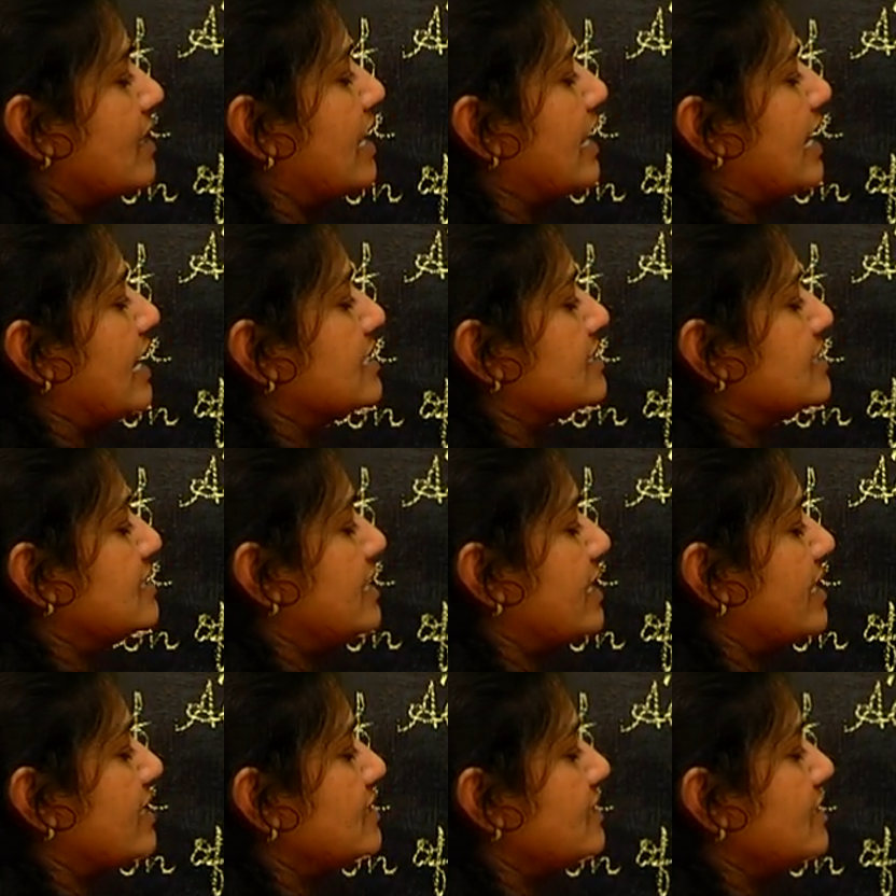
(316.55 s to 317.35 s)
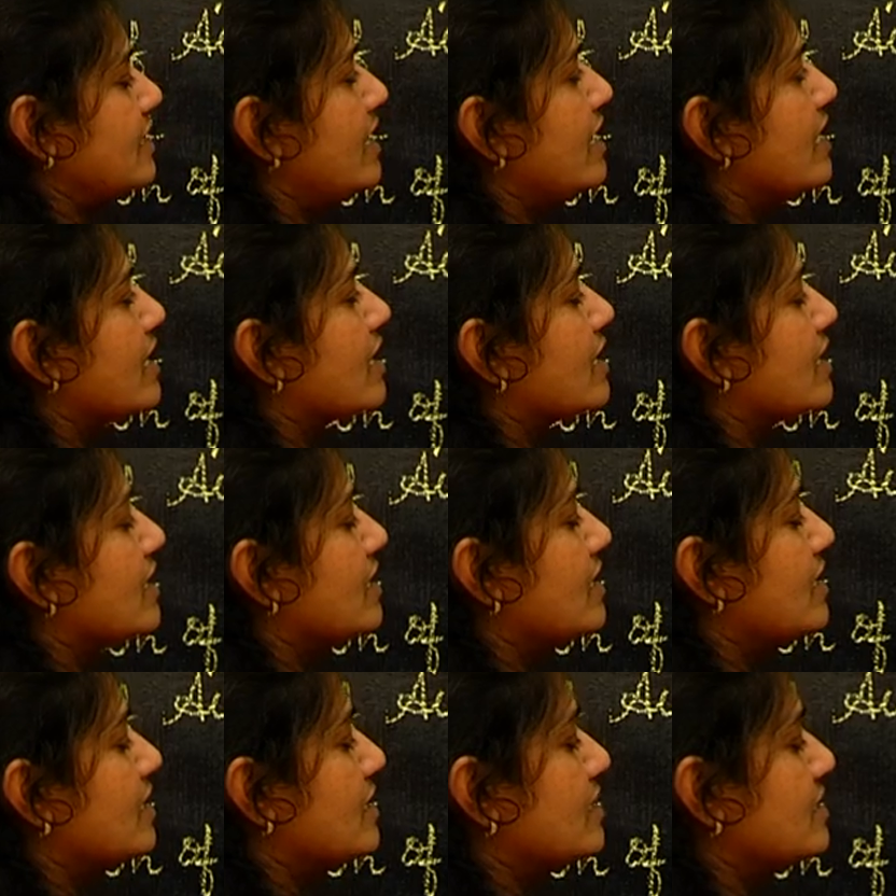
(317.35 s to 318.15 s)
and then
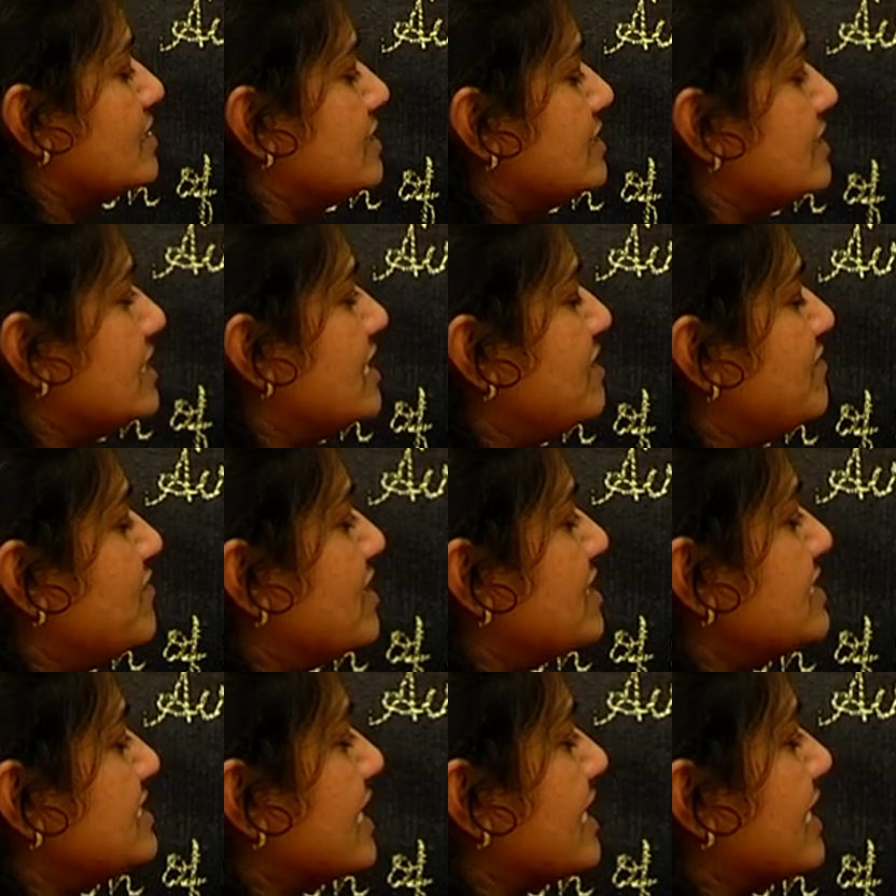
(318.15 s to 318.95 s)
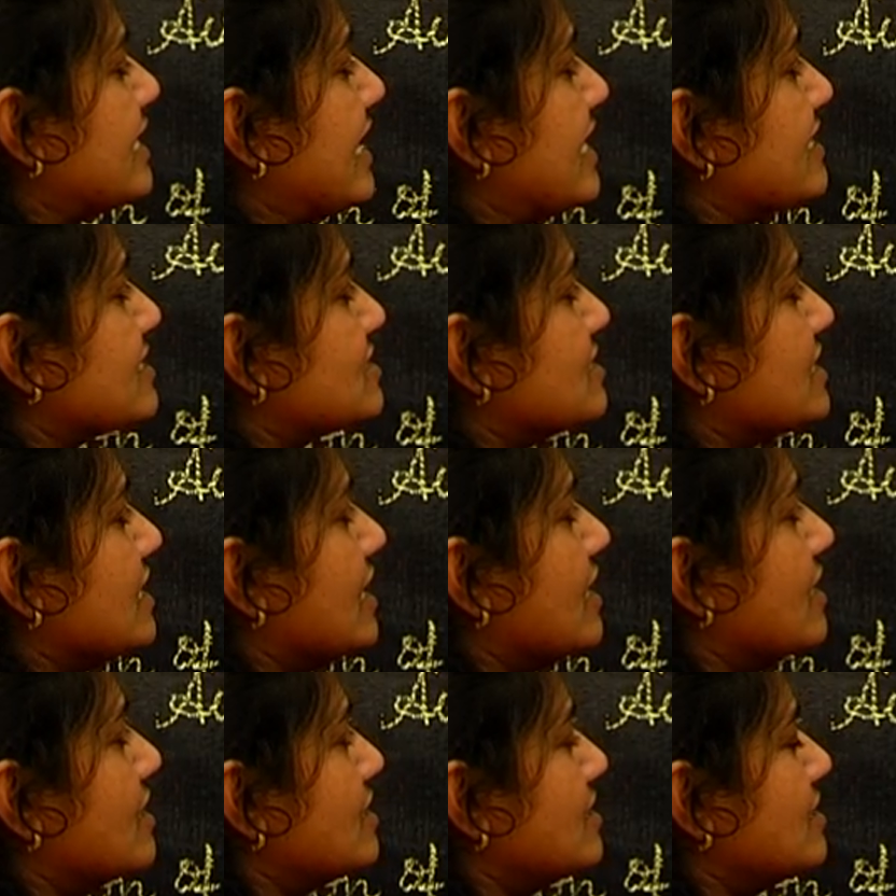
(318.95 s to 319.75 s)
invert the gas
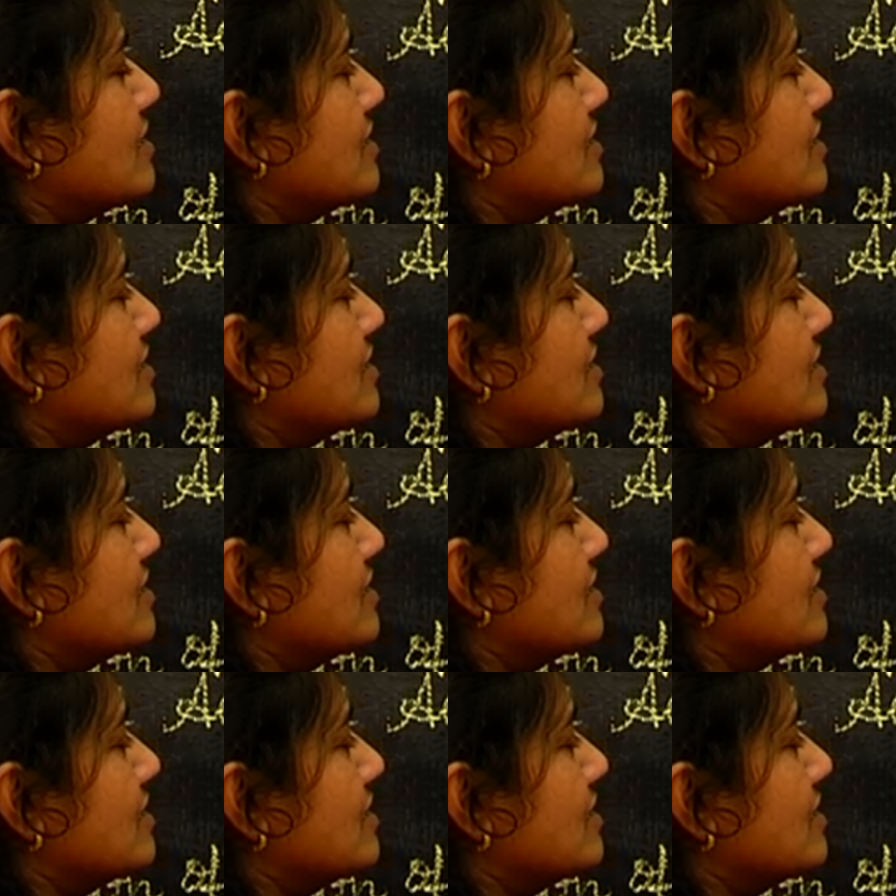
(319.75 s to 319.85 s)
jar